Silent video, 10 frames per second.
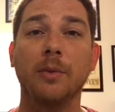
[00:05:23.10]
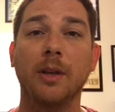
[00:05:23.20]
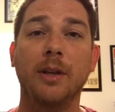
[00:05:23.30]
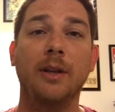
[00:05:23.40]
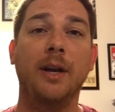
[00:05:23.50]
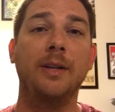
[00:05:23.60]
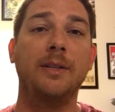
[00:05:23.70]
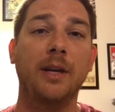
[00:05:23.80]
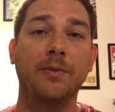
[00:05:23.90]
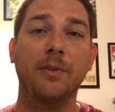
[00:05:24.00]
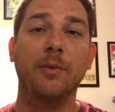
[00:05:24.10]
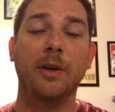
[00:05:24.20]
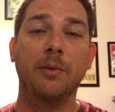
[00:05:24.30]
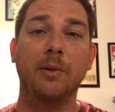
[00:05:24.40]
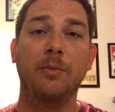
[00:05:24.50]
related, I definitely
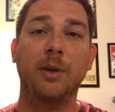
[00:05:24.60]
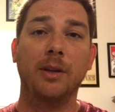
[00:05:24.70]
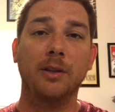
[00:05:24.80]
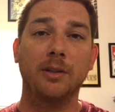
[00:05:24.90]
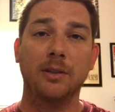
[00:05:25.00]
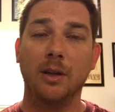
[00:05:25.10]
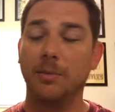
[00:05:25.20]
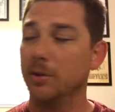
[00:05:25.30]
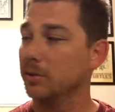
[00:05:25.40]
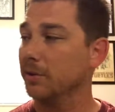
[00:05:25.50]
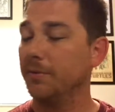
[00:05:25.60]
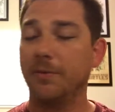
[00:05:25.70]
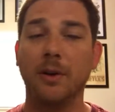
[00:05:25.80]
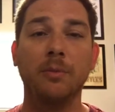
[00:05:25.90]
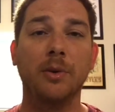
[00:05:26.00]
recommend picking this up. It was a
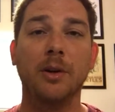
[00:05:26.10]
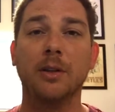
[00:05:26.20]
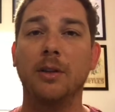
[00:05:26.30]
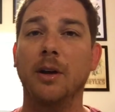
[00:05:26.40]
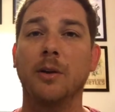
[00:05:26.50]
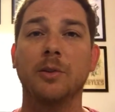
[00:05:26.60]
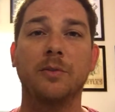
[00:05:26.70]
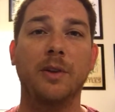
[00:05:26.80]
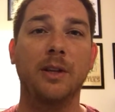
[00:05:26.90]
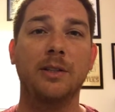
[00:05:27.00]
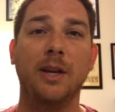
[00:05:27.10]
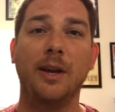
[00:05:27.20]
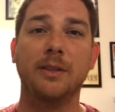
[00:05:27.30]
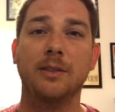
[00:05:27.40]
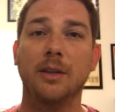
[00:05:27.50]
fun book. The art was
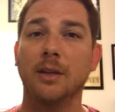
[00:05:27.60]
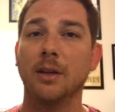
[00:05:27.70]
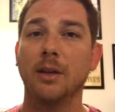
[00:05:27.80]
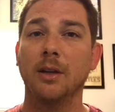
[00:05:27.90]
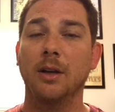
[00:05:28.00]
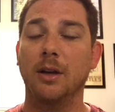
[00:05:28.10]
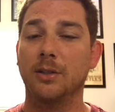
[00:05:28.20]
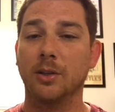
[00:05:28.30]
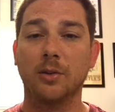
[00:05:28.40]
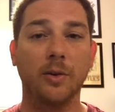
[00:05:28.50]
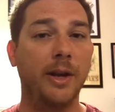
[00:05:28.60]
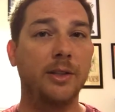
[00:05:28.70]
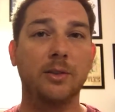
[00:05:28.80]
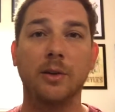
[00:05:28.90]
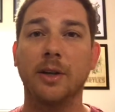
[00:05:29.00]
fantastic. It's a great
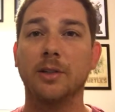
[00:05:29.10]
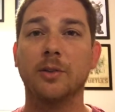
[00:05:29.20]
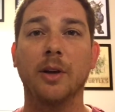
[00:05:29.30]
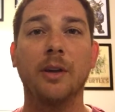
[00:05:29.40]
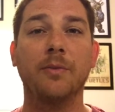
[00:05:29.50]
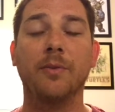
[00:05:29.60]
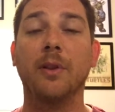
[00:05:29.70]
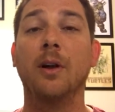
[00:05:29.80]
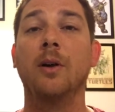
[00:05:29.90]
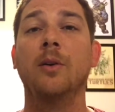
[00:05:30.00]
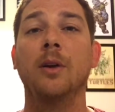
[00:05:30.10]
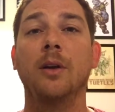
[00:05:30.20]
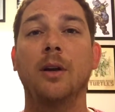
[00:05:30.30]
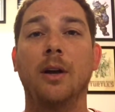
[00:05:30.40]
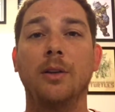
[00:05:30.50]
story, has great flow.
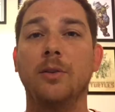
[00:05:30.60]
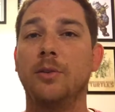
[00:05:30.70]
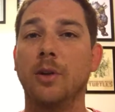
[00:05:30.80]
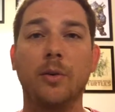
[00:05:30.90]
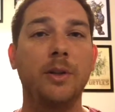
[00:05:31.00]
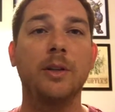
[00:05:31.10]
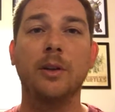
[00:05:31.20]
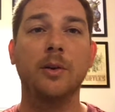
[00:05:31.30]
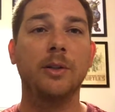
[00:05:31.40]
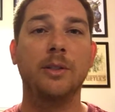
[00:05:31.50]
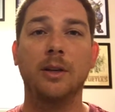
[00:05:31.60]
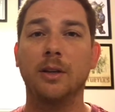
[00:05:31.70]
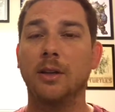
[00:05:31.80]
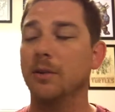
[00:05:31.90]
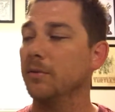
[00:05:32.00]
You don't need to know a ton
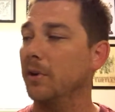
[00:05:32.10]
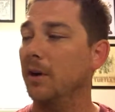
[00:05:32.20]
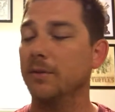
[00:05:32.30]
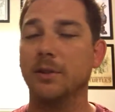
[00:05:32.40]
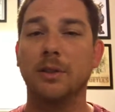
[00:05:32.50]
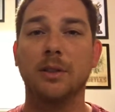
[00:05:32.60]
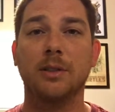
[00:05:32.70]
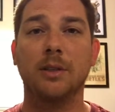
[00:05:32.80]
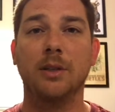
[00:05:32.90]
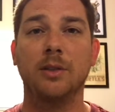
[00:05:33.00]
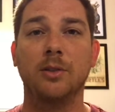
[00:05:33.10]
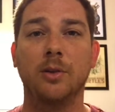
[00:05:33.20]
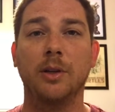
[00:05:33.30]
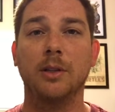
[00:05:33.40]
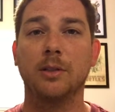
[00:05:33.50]
to get involved in this and
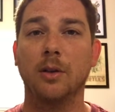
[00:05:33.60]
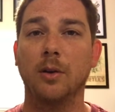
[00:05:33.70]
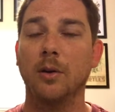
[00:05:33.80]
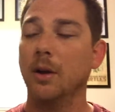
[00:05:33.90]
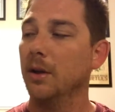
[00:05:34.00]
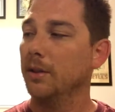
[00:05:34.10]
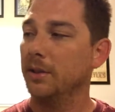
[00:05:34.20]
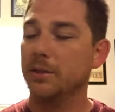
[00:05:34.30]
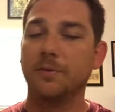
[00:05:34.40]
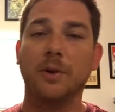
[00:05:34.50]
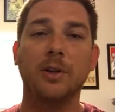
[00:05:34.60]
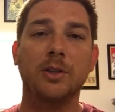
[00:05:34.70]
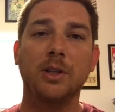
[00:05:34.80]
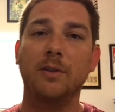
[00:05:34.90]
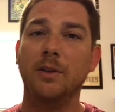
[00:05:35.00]
enjoy it. So this
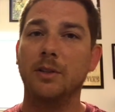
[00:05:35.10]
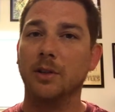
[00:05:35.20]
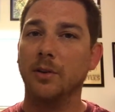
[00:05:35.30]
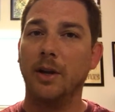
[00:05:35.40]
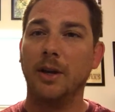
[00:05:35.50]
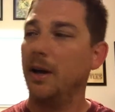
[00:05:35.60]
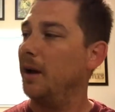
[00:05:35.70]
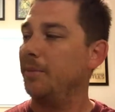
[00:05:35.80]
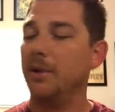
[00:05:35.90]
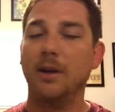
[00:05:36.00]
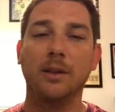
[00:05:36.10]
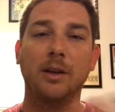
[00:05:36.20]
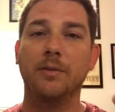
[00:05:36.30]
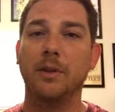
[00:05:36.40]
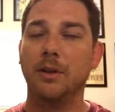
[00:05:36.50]
version of it's a great copy. I
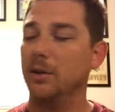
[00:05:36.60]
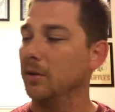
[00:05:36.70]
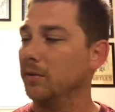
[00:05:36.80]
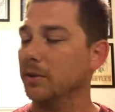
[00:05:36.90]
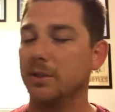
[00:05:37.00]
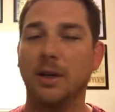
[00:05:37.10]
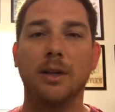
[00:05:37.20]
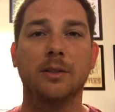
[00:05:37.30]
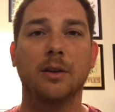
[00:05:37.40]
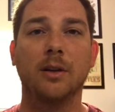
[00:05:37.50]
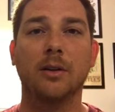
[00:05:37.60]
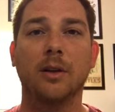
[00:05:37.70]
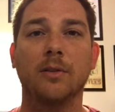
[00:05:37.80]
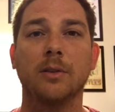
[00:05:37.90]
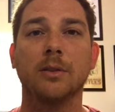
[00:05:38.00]
love the oversized
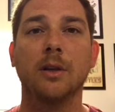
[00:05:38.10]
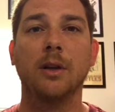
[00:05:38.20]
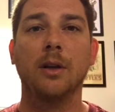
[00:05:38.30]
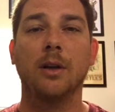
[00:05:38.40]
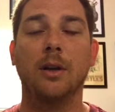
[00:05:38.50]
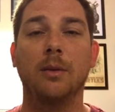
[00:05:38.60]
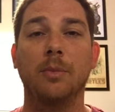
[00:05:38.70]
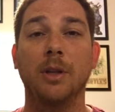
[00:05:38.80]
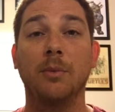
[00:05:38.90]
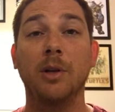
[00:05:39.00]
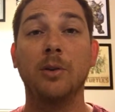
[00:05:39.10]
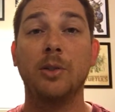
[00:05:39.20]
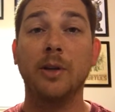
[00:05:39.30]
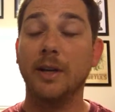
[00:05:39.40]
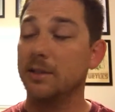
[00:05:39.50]
hardcovers. But let me know what
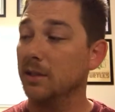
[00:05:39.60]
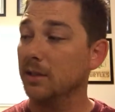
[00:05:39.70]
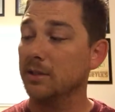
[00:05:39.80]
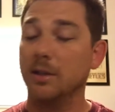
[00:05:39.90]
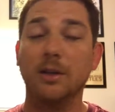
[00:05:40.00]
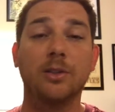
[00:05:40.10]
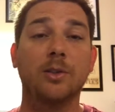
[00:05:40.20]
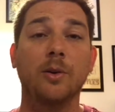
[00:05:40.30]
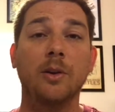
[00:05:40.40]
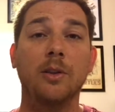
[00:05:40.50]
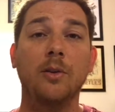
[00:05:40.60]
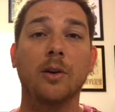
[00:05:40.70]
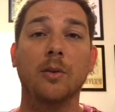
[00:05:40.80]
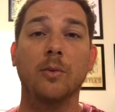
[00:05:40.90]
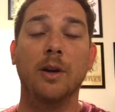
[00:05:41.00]
you guys think. Is there a story that
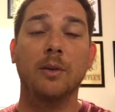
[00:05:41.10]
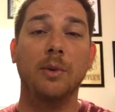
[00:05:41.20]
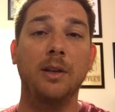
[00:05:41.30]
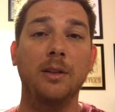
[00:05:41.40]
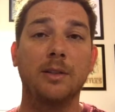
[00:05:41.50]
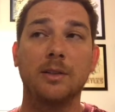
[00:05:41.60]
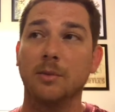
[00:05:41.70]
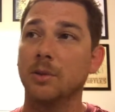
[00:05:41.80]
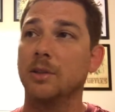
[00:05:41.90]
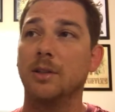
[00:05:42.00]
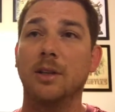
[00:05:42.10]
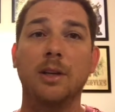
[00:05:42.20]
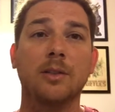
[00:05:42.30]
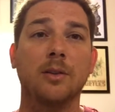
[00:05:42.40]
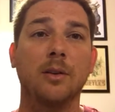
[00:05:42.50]
you recommend that's similar to
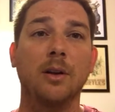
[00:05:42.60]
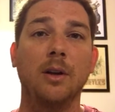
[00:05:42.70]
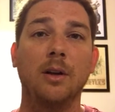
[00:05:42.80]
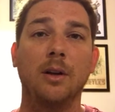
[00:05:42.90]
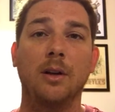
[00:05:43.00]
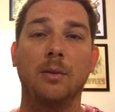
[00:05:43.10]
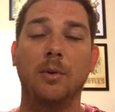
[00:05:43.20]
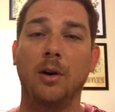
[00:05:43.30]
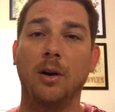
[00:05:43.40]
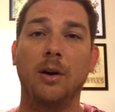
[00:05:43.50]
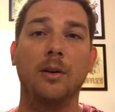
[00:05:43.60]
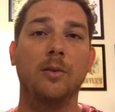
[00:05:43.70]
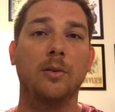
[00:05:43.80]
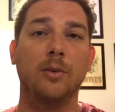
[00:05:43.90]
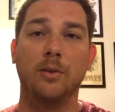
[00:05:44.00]
this, or art
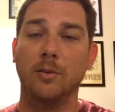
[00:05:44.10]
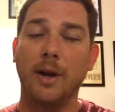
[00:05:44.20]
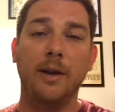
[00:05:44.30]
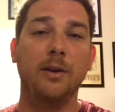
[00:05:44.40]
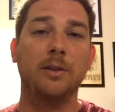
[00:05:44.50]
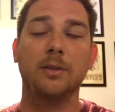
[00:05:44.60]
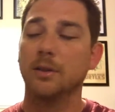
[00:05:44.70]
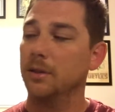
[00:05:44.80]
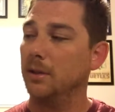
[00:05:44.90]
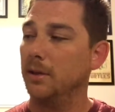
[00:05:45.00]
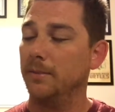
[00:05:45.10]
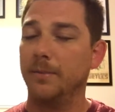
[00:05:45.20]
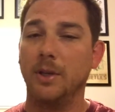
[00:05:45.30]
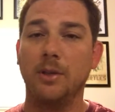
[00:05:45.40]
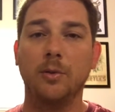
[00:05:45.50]
or the writers
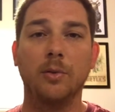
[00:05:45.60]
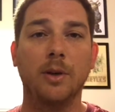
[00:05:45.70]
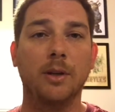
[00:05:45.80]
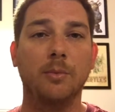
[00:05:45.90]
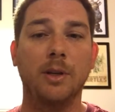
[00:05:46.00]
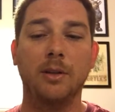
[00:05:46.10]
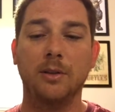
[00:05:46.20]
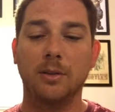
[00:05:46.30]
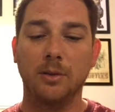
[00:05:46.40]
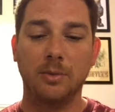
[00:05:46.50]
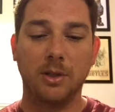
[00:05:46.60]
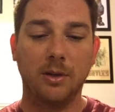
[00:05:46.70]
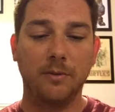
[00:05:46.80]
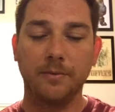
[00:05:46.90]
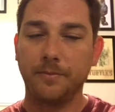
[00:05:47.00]
that you would recommend in terms
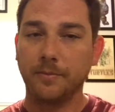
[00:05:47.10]
of